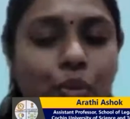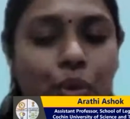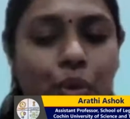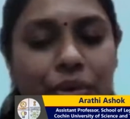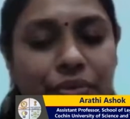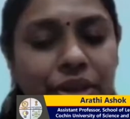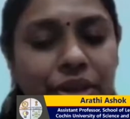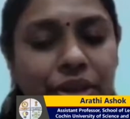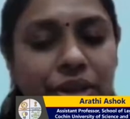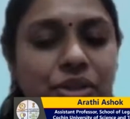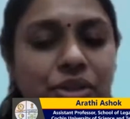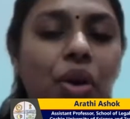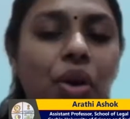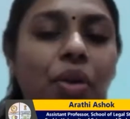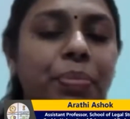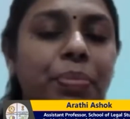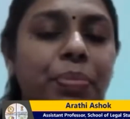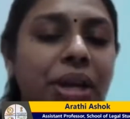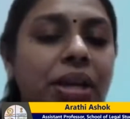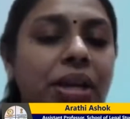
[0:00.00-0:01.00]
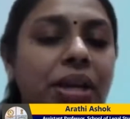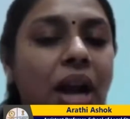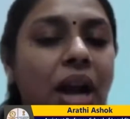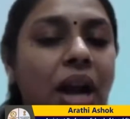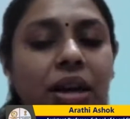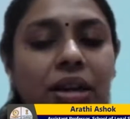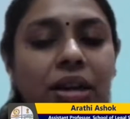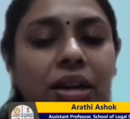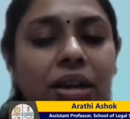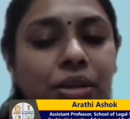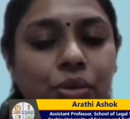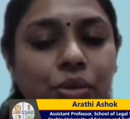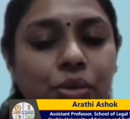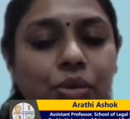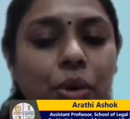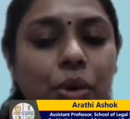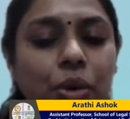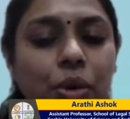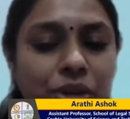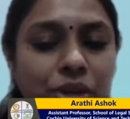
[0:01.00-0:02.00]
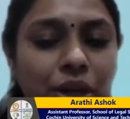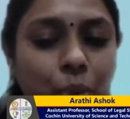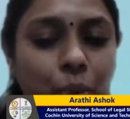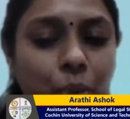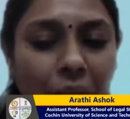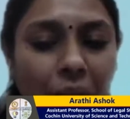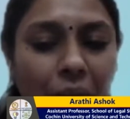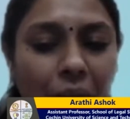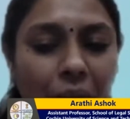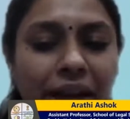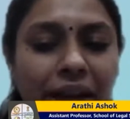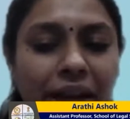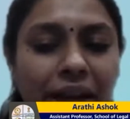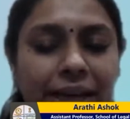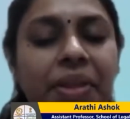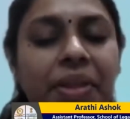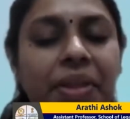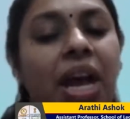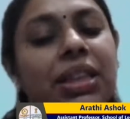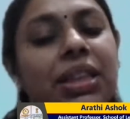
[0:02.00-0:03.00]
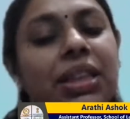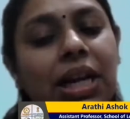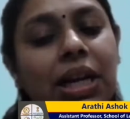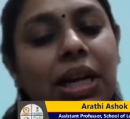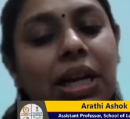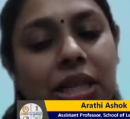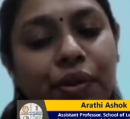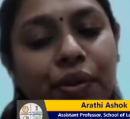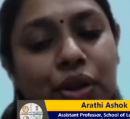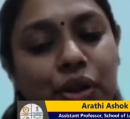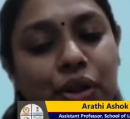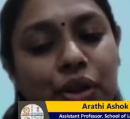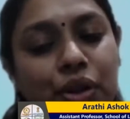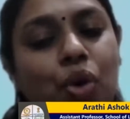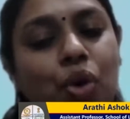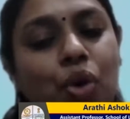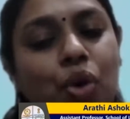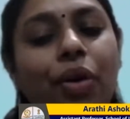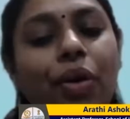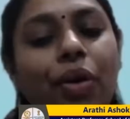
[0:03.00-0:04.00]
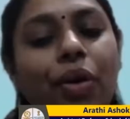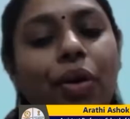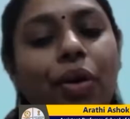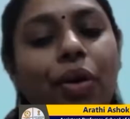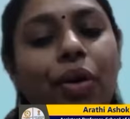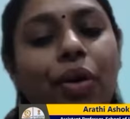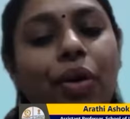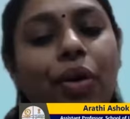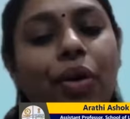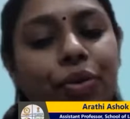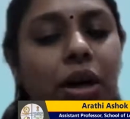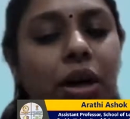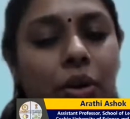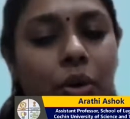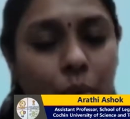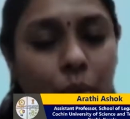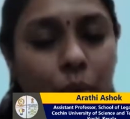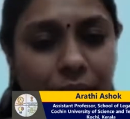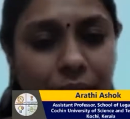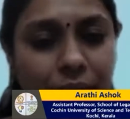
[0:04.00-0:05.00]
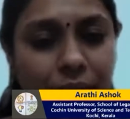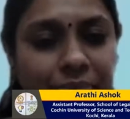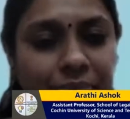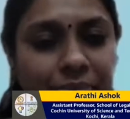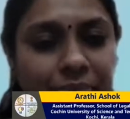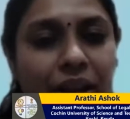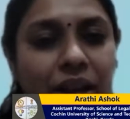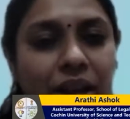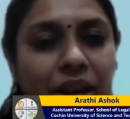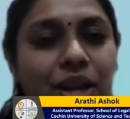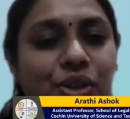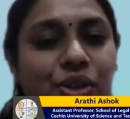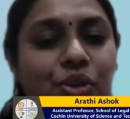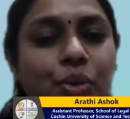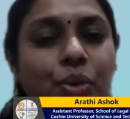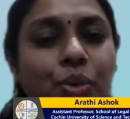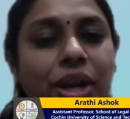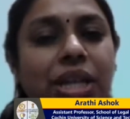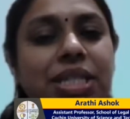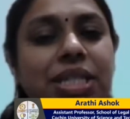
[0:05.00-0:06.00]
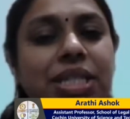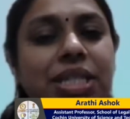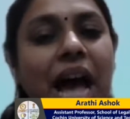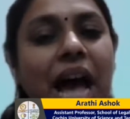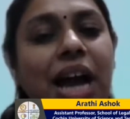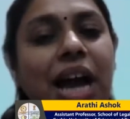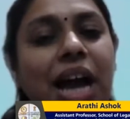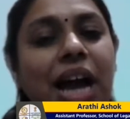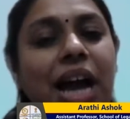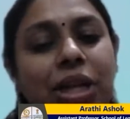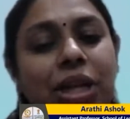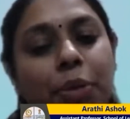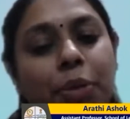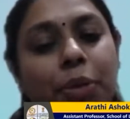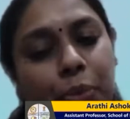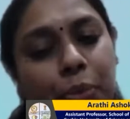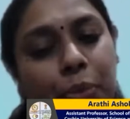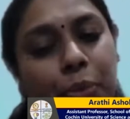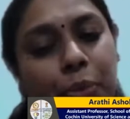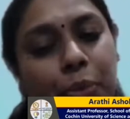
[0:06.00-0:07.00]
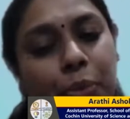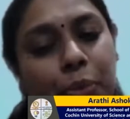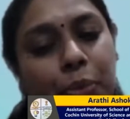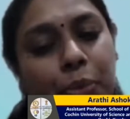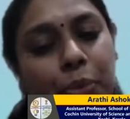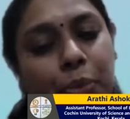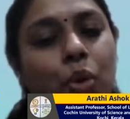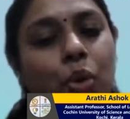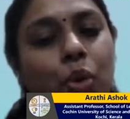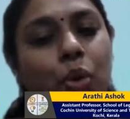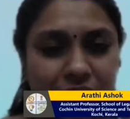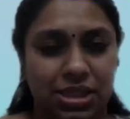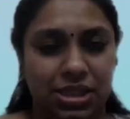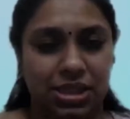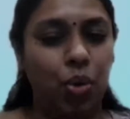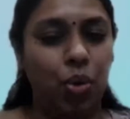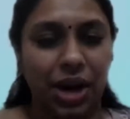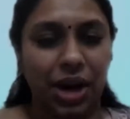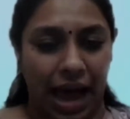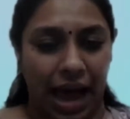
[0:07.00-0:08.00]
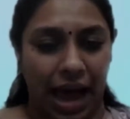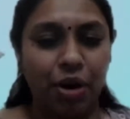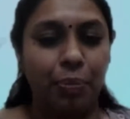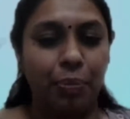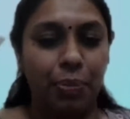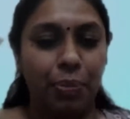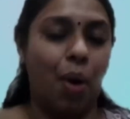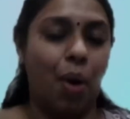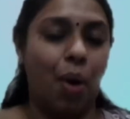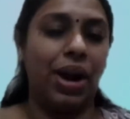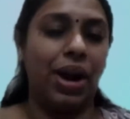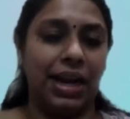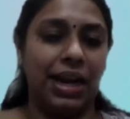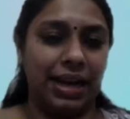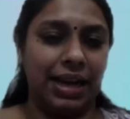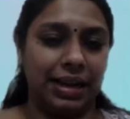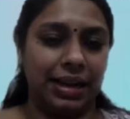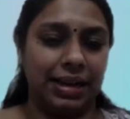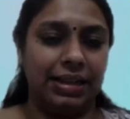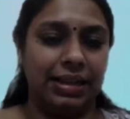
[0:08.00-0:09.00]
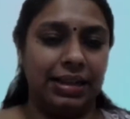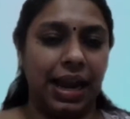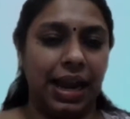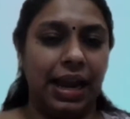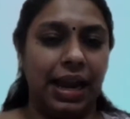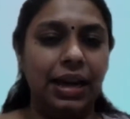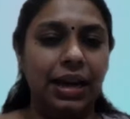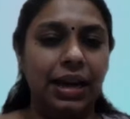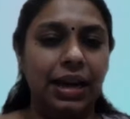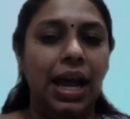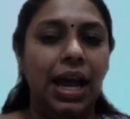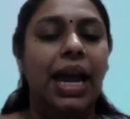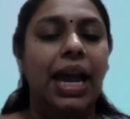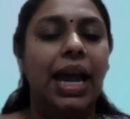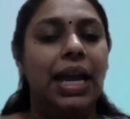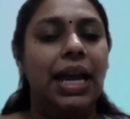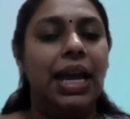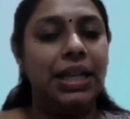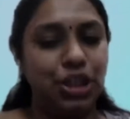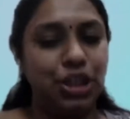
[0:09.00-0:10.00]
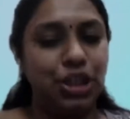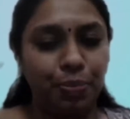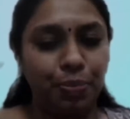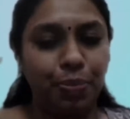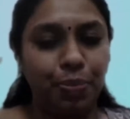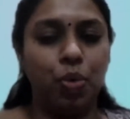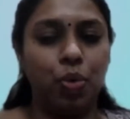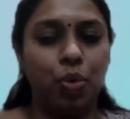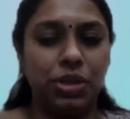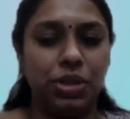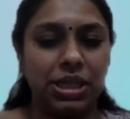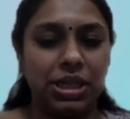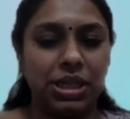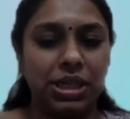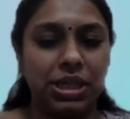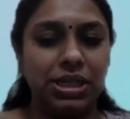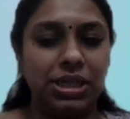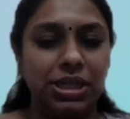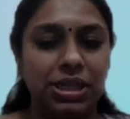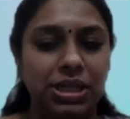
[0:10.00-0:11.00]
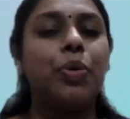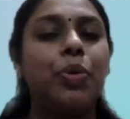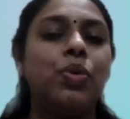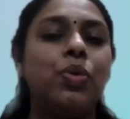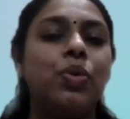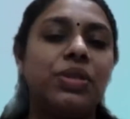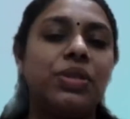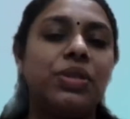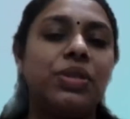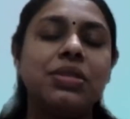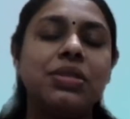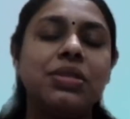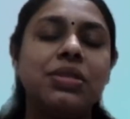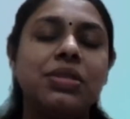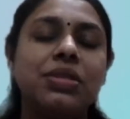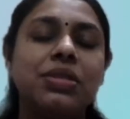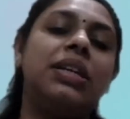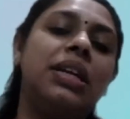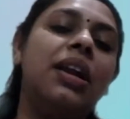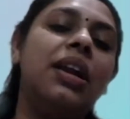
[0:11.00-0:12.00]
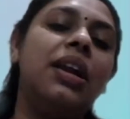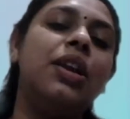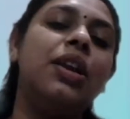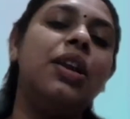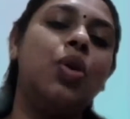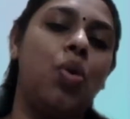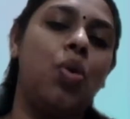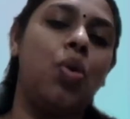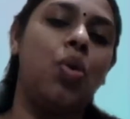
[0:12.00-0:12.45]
saw being granted in 2020, that is for the software alone. So it's actually a process. You don't have a product at the end. It's a process, and the process is written in codes.